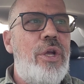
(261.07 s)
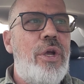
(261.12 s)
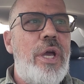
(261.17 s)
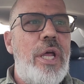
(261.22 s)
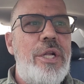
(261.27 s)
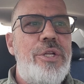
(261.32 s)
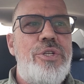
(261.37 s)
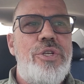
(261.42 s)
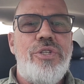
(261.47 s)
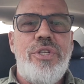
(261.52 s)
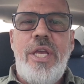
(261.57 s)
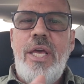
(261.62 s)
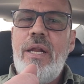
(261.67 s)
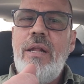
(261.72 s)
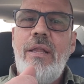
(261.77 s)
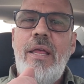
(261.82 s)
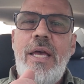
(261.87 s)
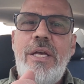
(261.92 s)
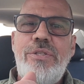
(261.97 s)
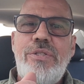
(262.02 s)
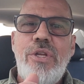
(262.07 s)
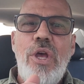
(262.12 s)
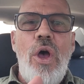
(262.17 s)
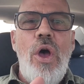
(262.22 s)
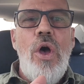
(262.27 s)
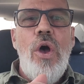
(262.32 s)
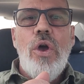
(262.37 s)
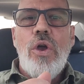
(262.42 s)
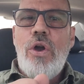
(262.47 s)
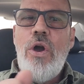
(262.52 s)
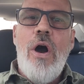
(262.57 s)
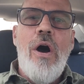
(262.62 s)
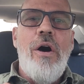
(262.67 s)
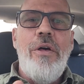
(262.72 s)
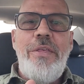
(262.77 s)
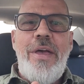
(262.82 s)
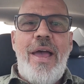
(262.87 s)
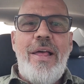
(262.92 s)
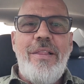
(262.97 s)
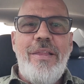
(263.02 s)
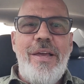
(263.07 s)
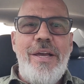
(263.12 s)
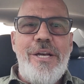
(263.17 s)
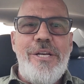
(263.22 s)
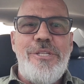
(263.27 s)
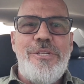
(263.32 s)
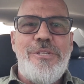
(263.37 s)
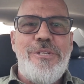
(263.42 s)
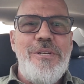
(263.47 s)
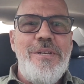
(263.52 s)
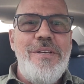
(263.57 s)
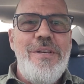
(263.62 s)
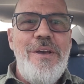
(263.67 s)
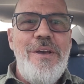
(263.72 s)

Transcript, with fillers: you're going to just get a list, call that list.